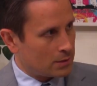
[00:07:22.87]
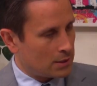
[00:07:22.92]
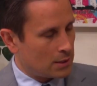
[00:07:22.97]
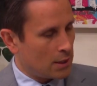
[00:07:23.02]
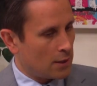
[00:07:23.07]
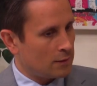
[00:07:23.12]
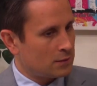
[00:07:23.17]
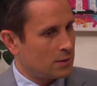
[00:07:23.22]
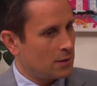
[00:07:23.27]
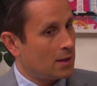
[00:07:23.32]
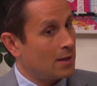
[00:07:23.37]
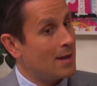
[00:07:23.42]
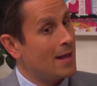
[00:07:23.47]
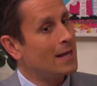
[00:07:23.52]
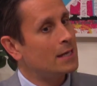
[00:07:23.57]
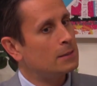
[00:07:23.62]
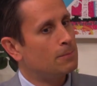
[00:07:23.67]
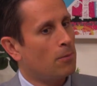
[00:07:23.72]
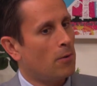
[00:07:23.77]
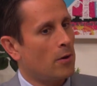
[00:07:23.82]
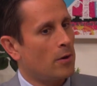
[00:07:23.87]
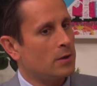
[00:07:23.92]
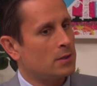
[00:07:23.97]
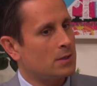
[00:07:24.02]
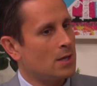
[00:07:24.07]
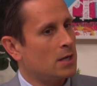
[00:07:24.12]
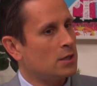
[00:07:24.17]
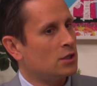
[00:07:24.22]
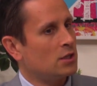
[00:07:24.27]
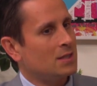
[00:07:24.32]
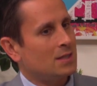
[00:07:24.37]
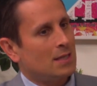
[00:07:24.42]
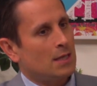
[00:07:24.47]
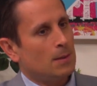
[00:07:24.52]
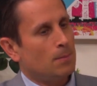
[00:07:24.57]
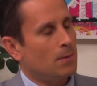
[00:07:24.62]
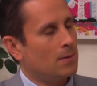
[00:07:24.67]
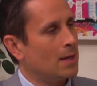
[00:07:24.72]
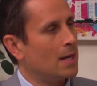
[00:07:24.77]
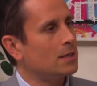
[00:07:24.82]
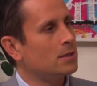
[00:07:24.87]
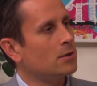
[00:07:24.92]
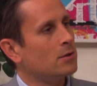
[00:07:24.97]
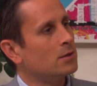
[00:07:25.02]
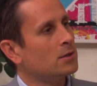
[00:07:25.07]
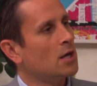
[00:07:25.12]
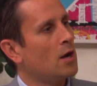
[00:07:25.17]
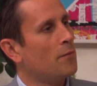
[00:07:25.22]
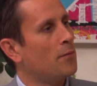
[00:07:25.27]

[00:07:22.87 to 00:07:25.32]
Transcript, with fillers: gifts, then the next part is not just keeping that to yourself,